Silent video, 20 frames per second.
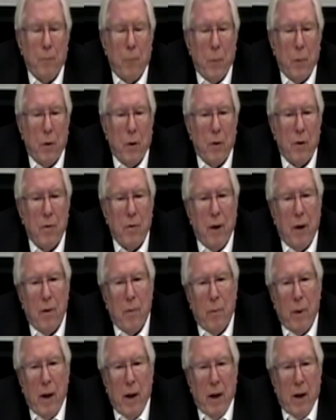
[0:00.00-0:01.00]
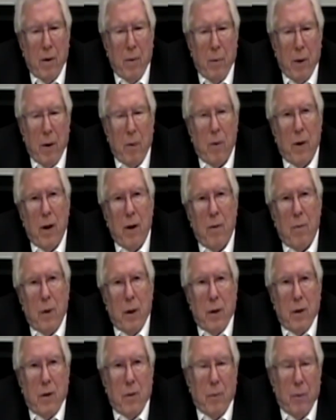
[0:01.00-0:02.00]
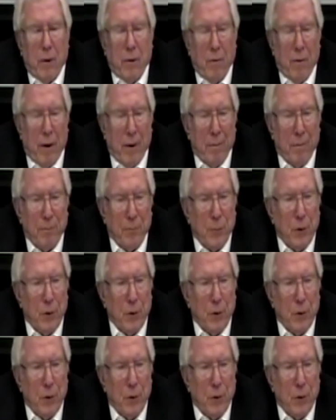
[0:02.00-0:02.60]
and couldn't run away anyway. Where, where did you want to run?